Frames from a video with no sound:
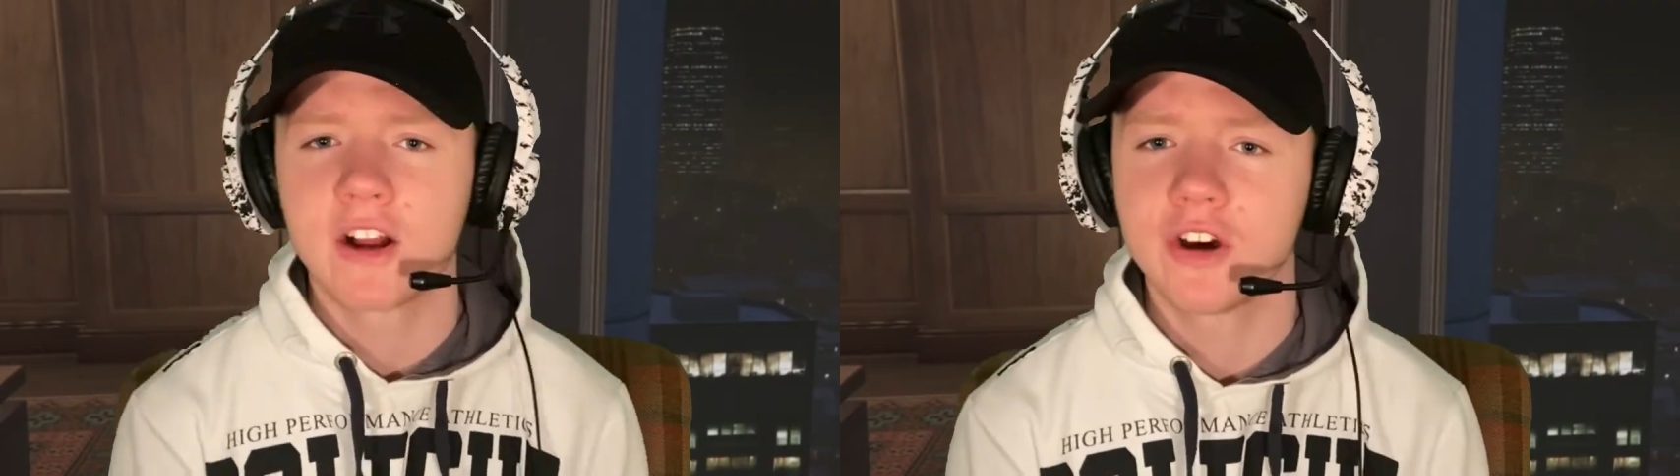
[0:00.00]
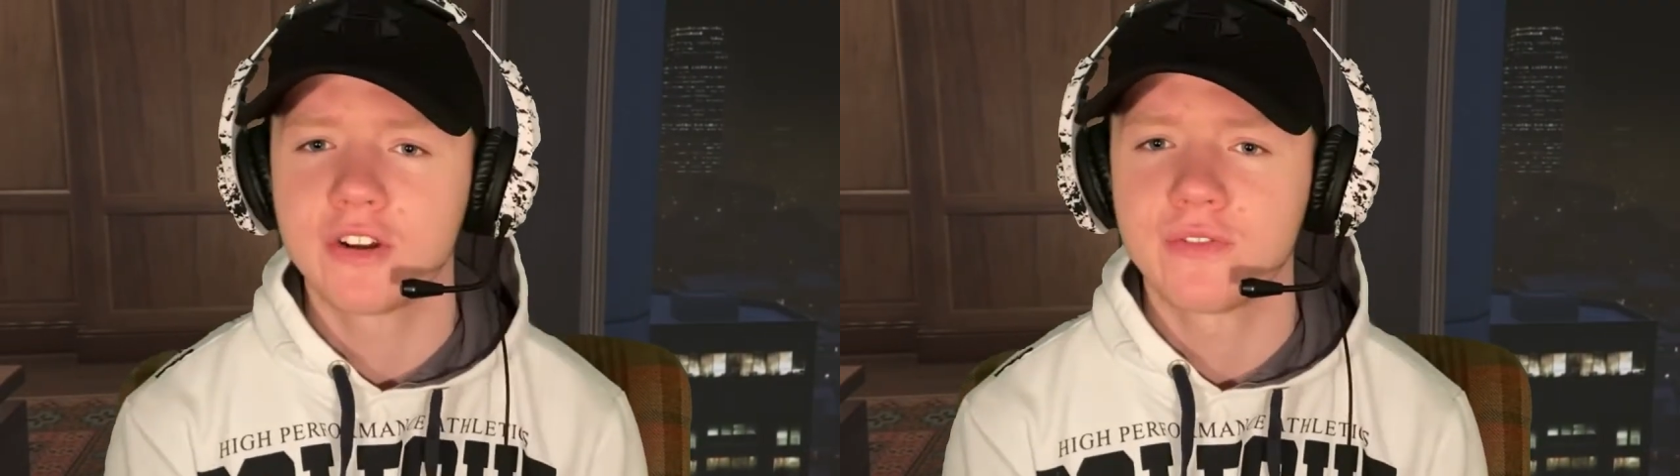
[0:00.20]

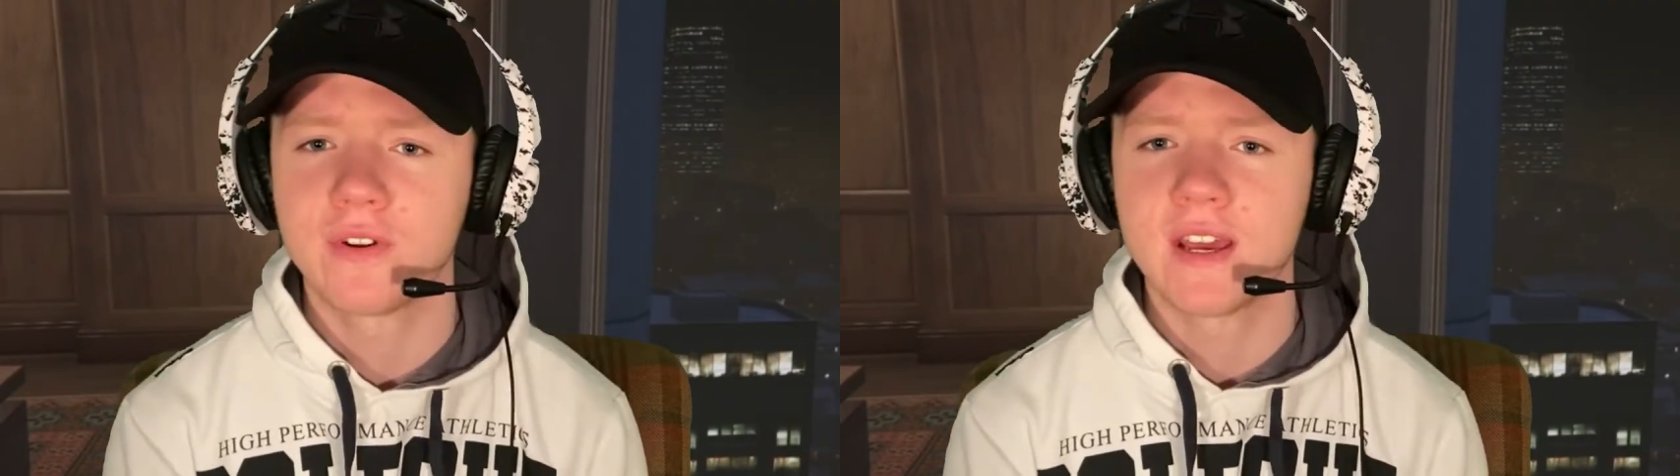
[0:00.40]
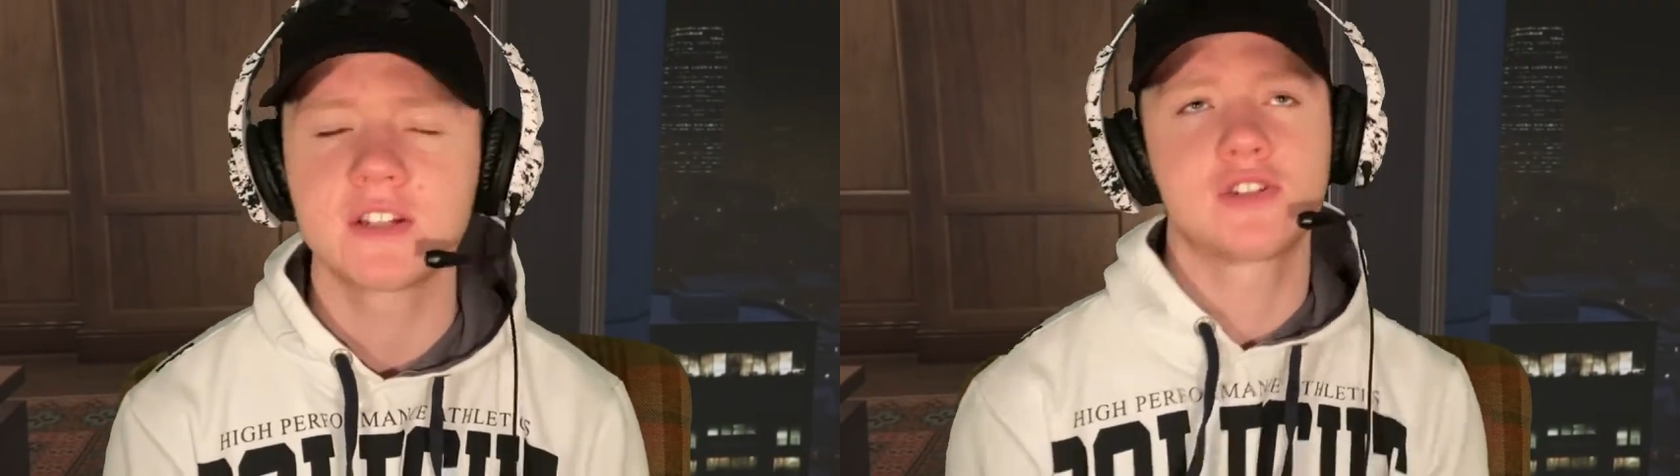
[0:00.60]
got a
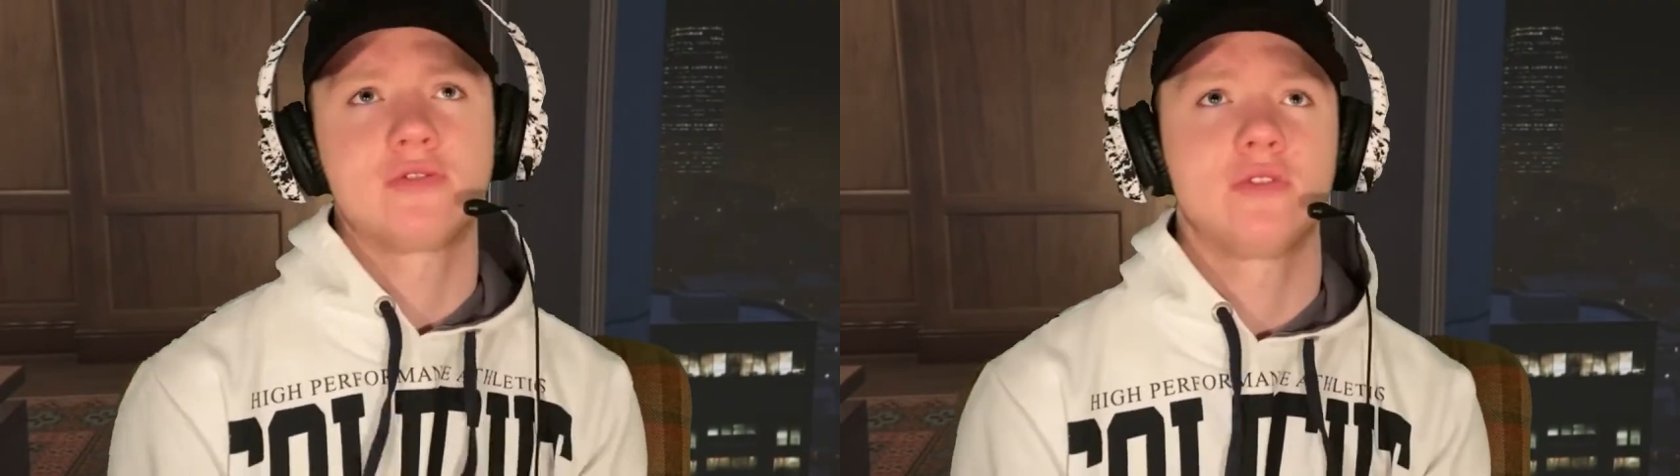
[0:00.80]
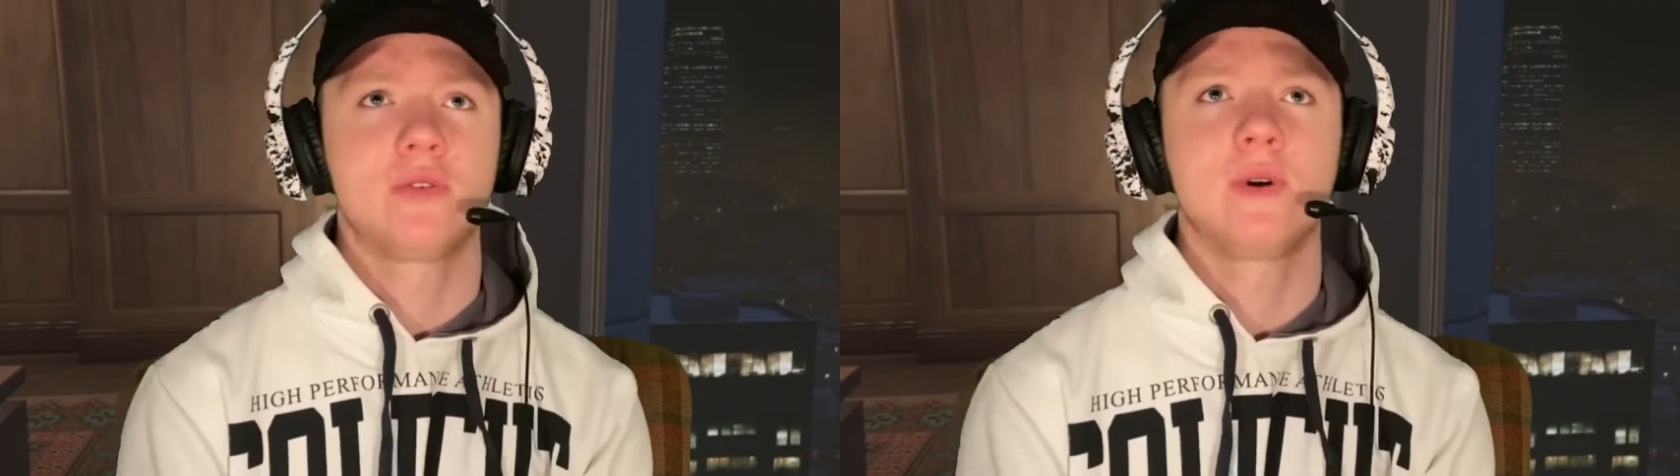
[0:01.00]
flake
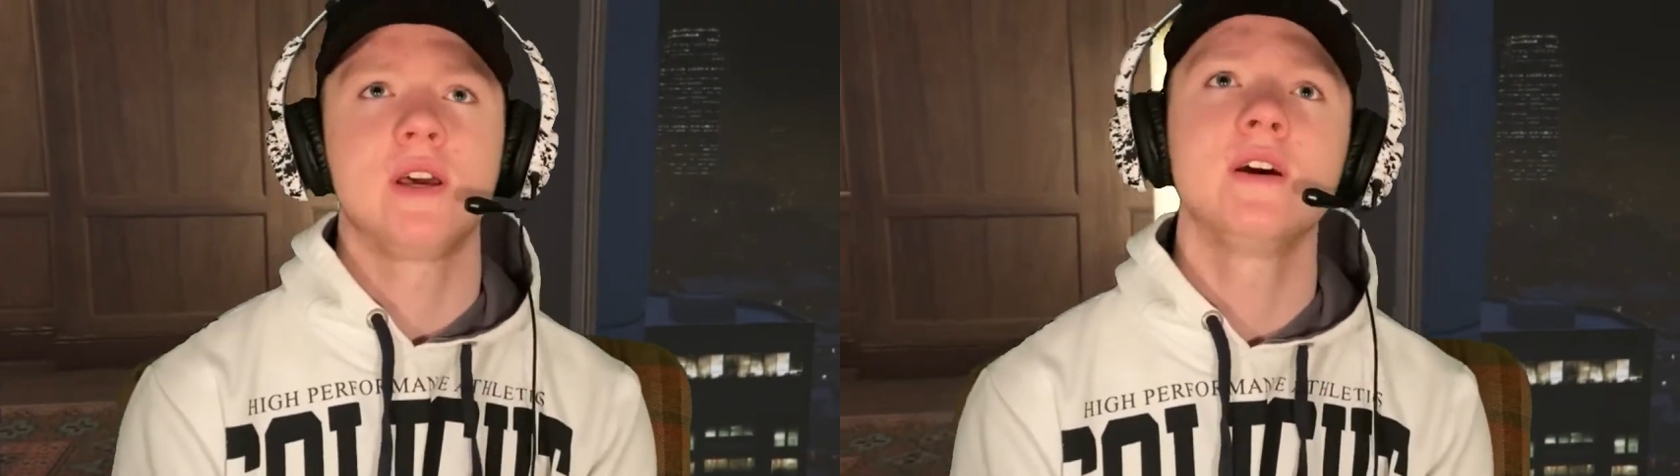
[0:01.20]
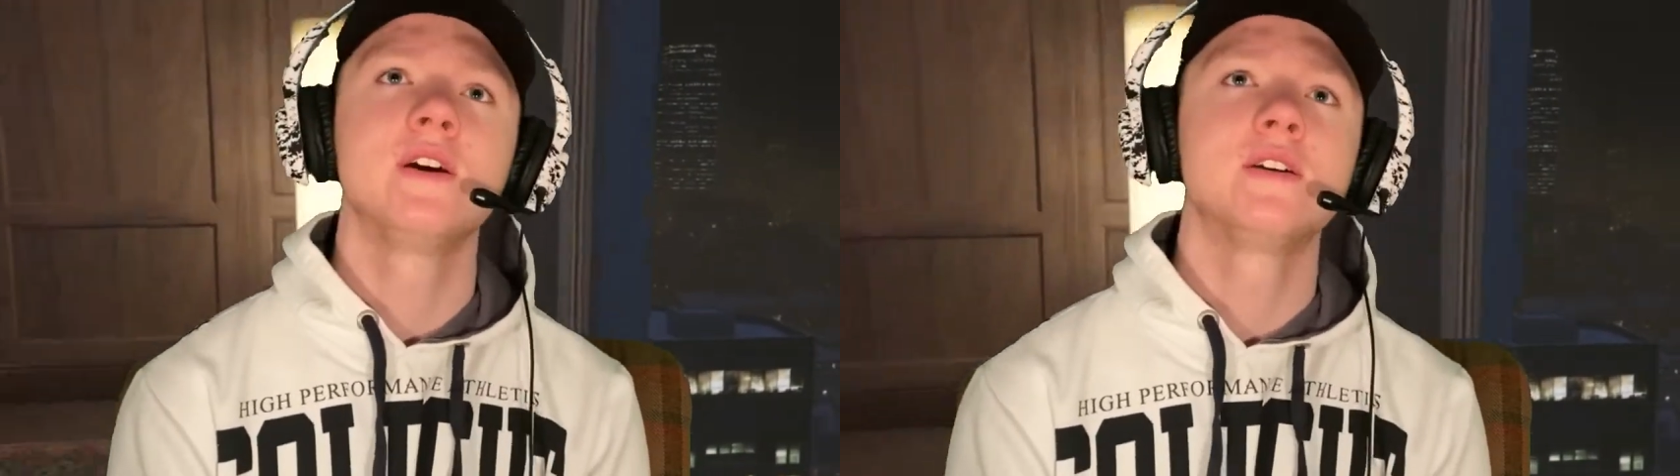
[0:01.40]
straight away.